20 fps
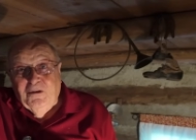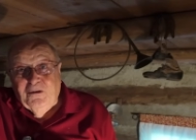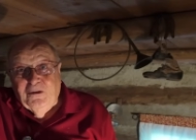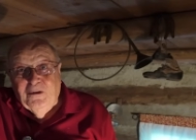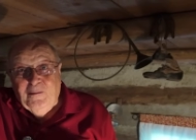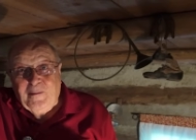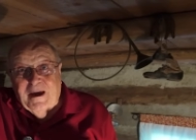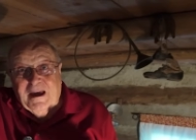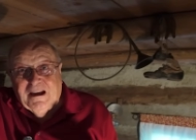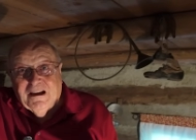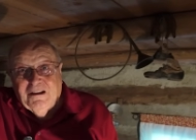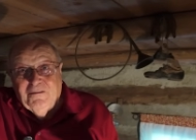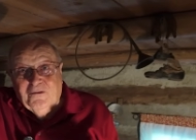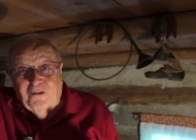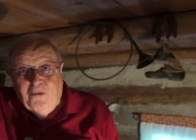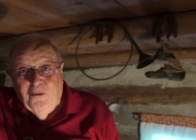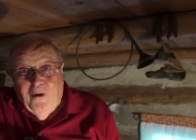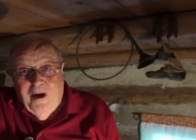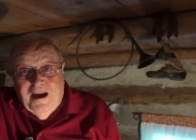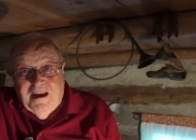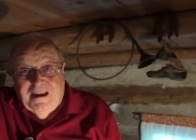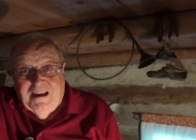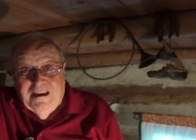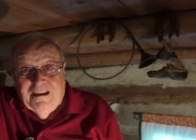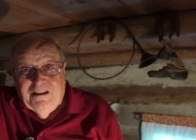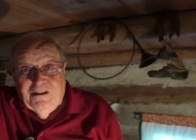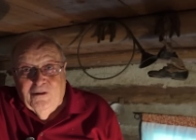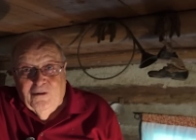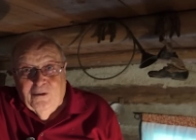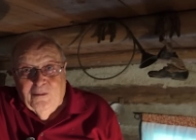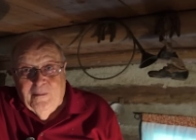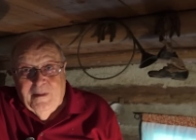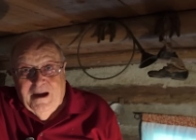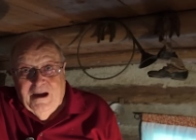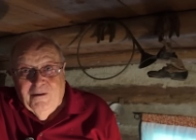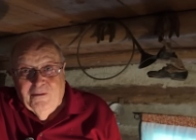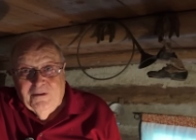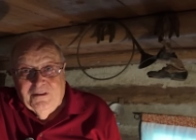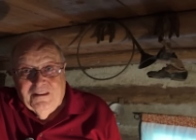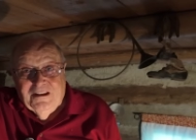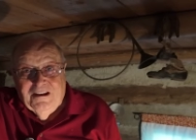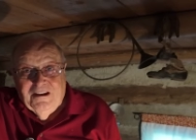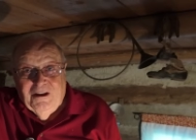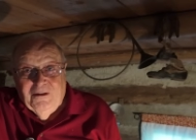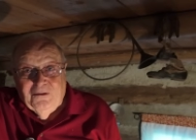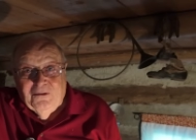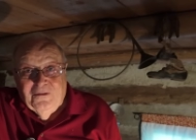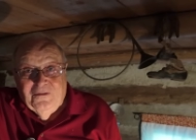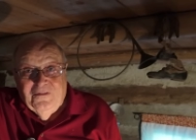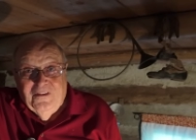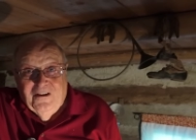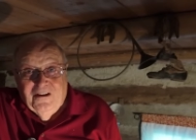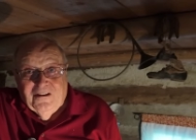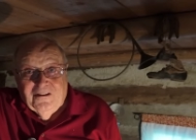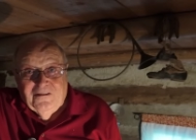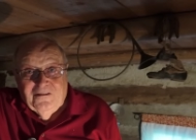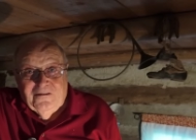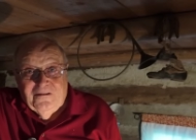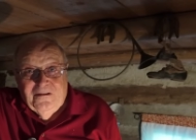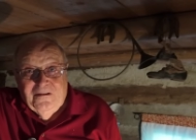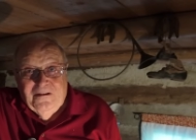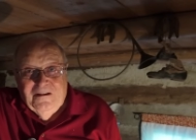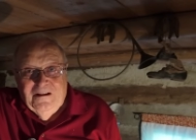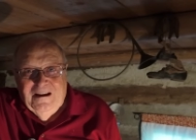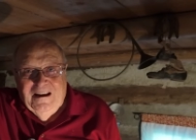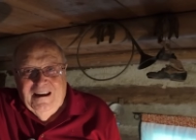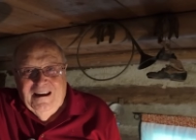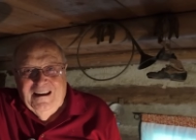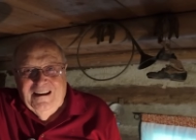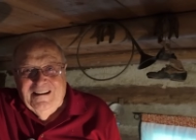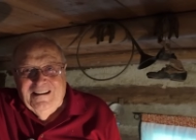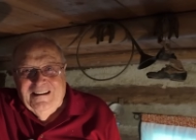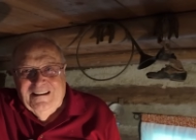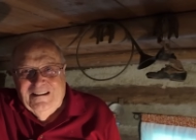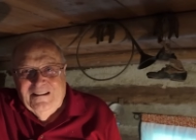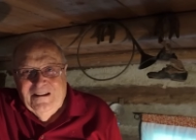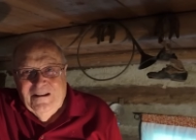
on the back of a wagon going by with a load of fodder, and